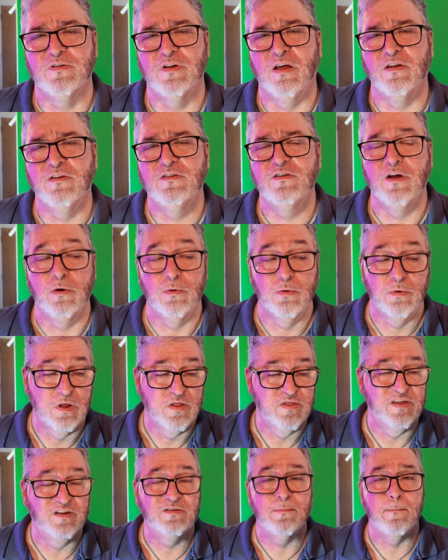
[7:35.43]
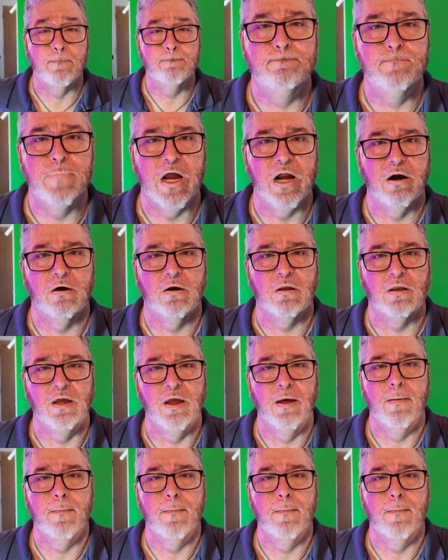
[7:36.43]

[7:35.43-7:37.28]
Also, this barely